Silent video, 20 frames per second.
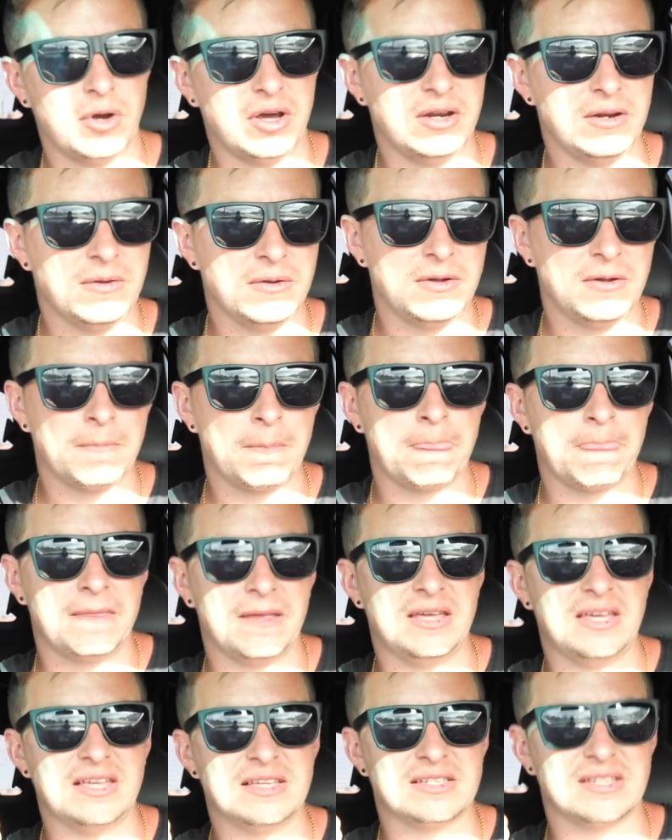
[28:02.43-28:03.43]

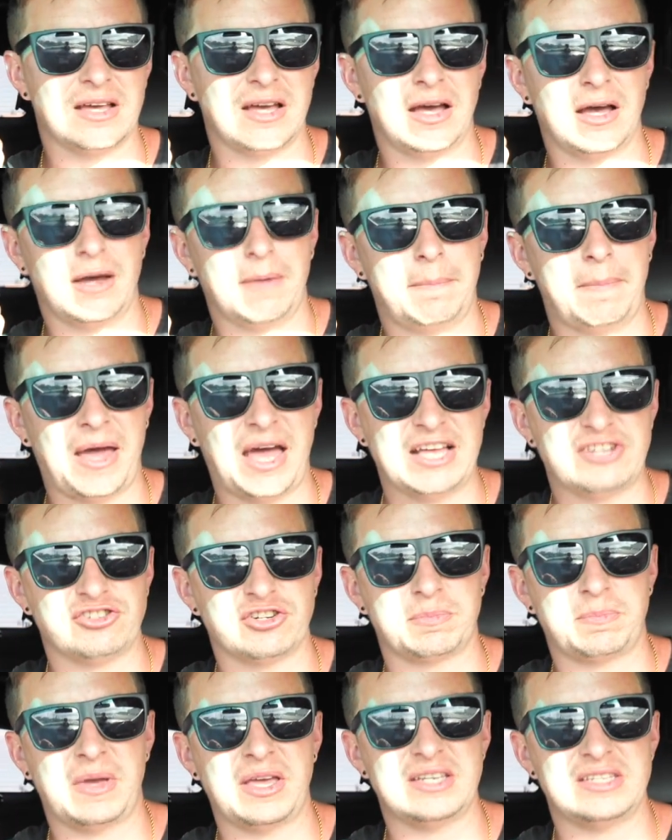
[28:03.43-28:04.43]
one is
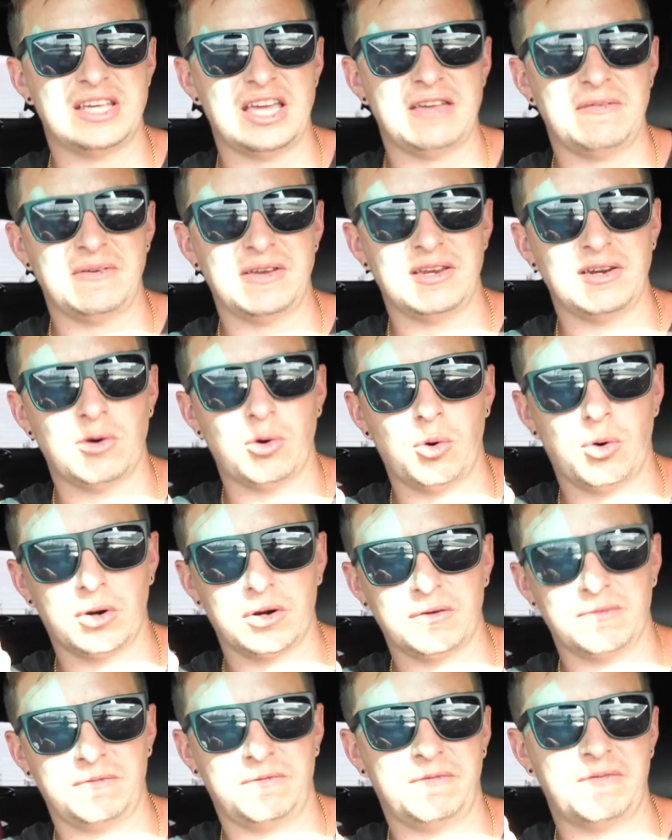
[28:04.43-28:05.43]
Patrick Bet David
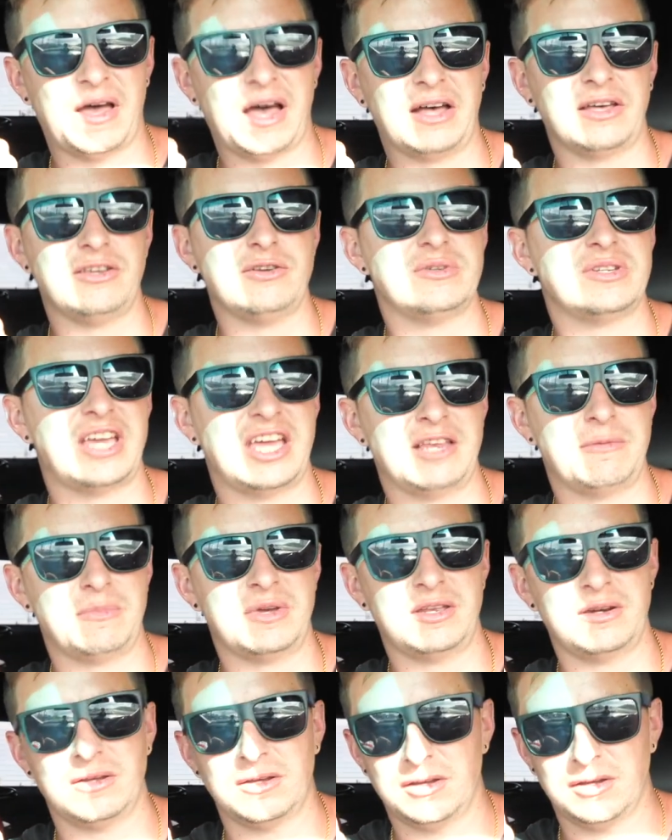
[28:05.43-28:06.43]
or
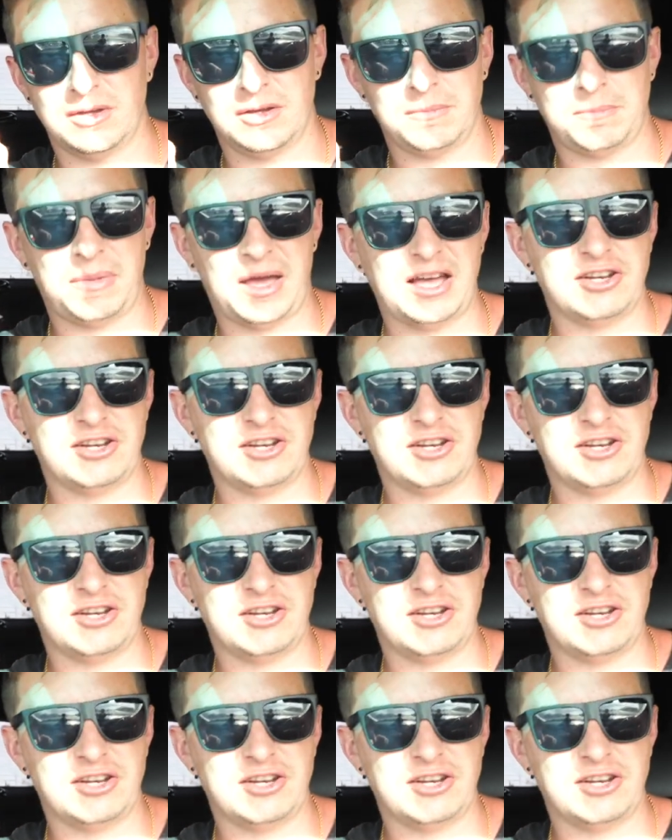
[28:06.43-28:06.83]
Valuetainment.